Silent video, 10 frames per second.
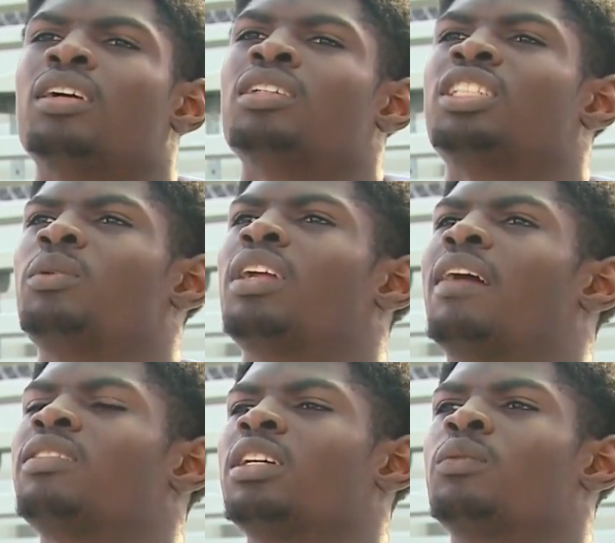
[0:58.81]
She would
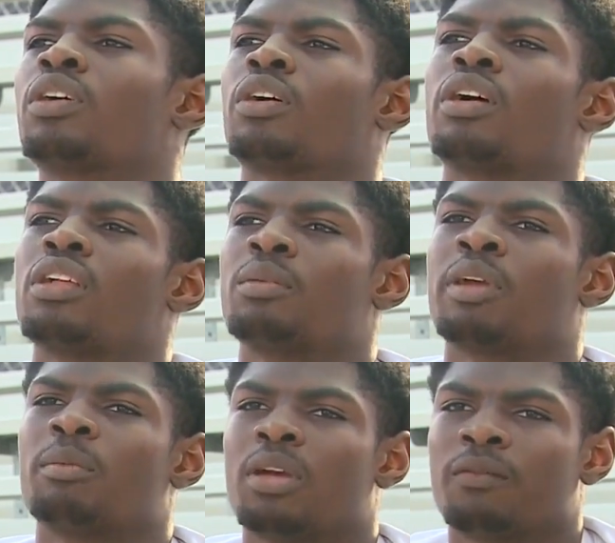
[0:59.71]
have to leave work early to
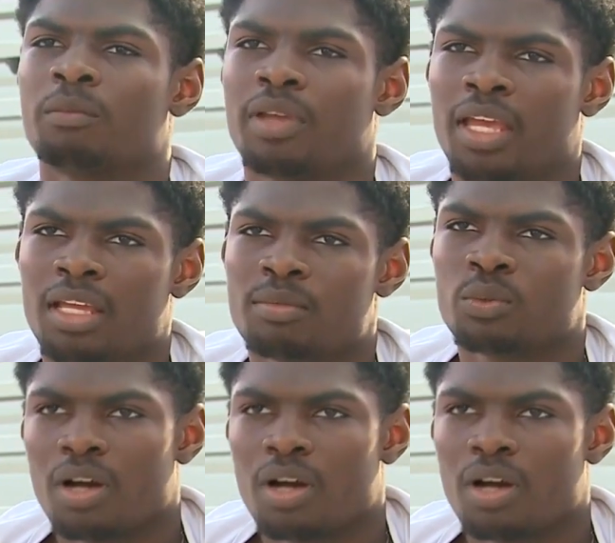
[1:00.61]
pick me up from games,